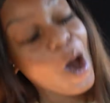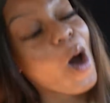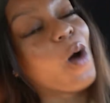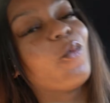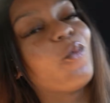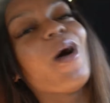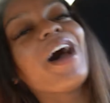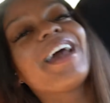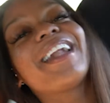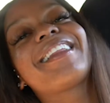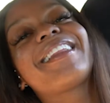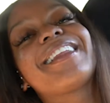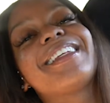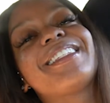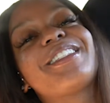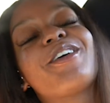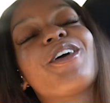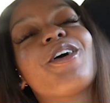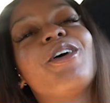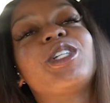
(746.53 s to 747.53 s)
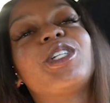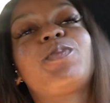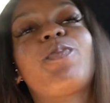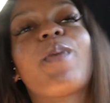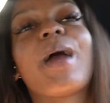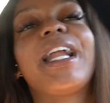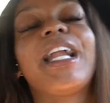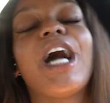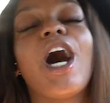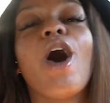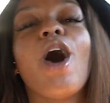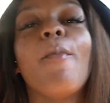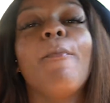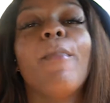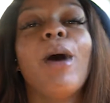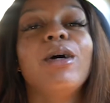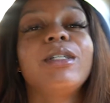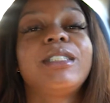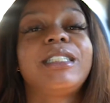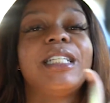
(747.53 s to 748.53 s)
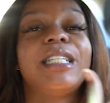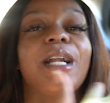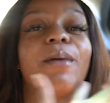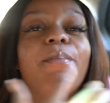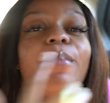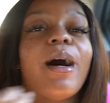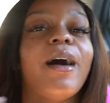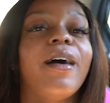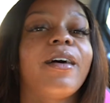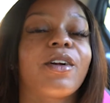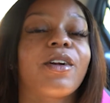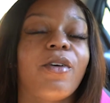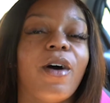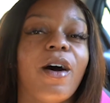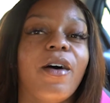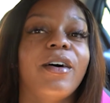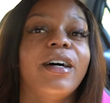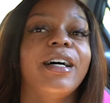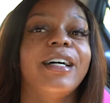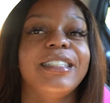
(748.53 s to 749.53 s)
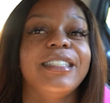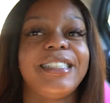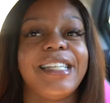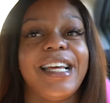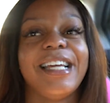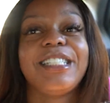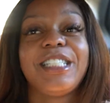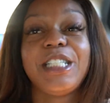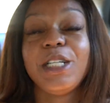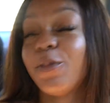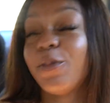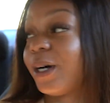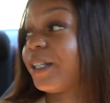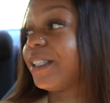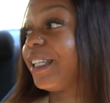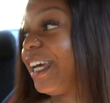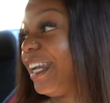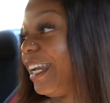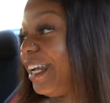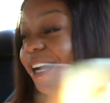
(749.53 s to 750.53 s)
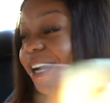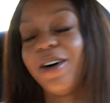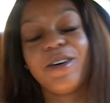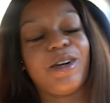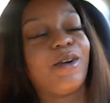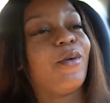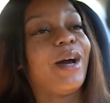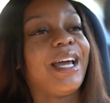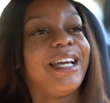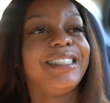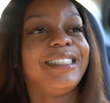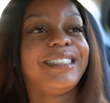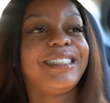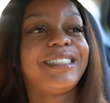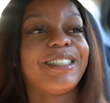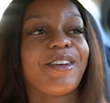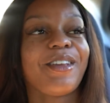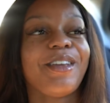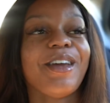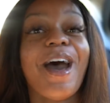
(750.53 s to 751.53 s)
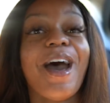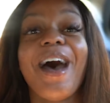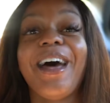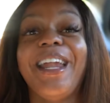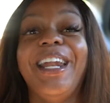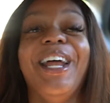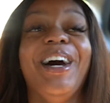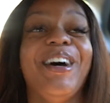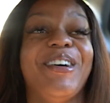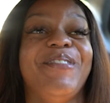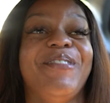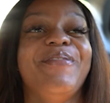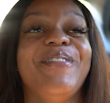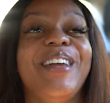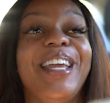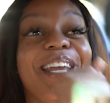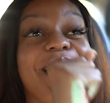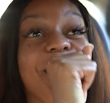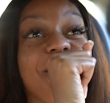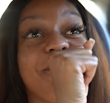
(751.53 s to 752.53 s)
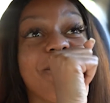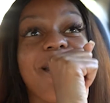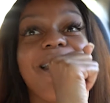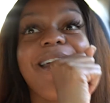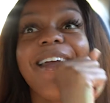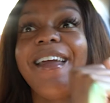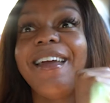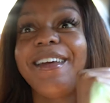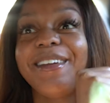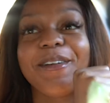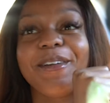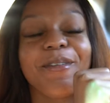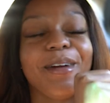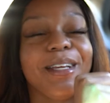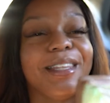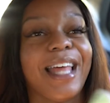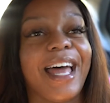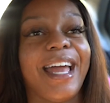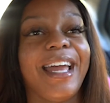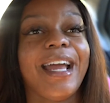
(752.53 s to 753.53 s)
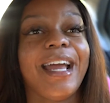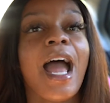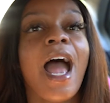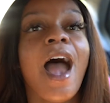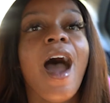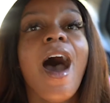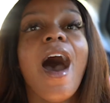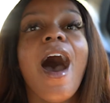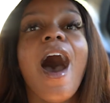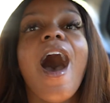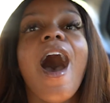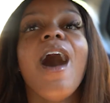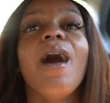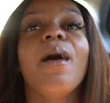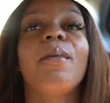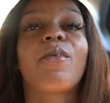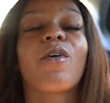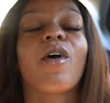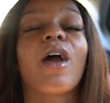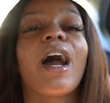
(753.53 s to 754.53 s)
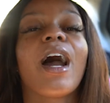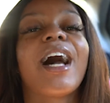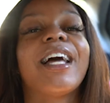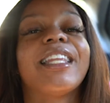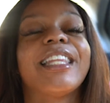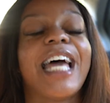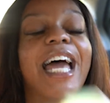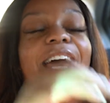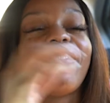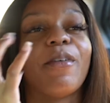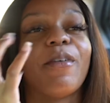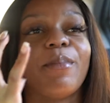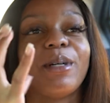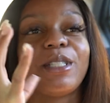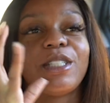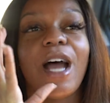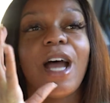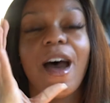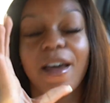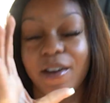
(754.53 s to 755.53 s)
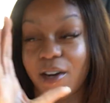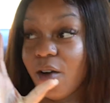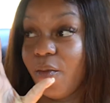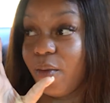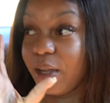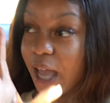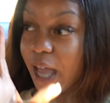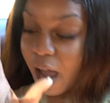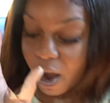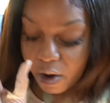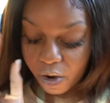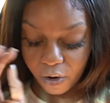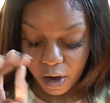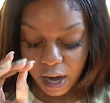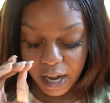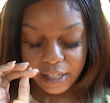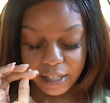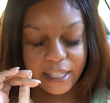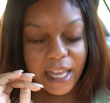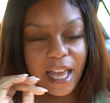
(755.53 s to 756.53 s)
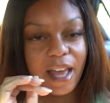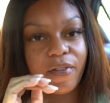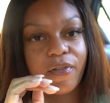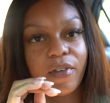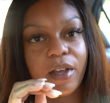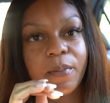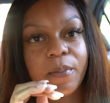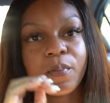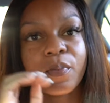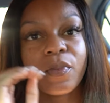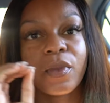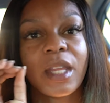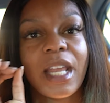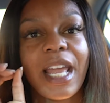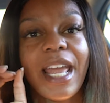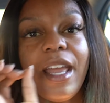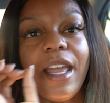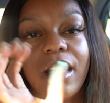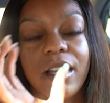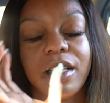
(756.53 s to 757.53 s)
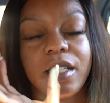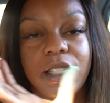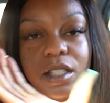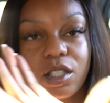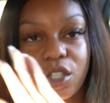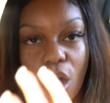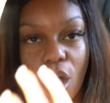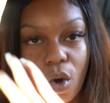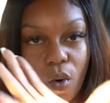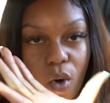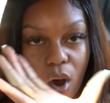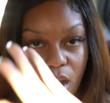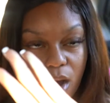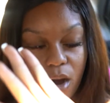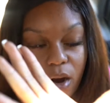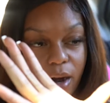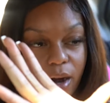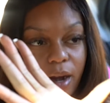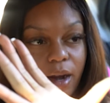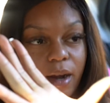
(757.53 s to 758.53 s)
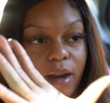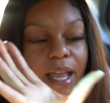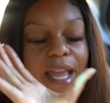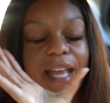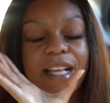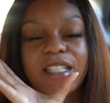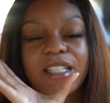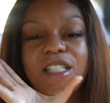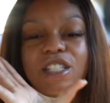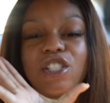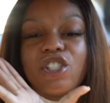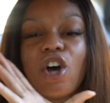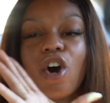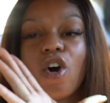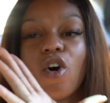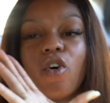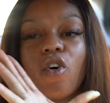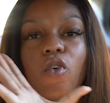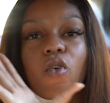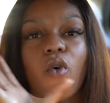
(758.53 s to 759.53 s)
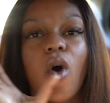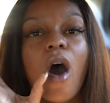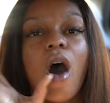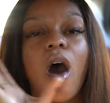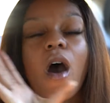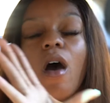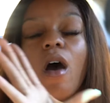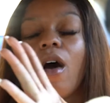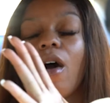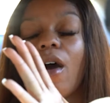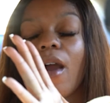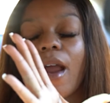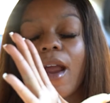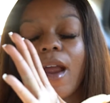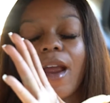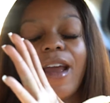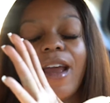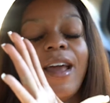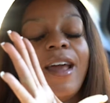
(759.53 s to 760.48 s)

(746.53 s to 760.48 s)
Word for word: Why did this girl spray the most of the bottle on her, saying she wasn't letting it go to waste? So y'all know me, I'm ignorant, like. I'm crying laughing, but y'all know when y'all crying laughing, it is so hard. It's so hard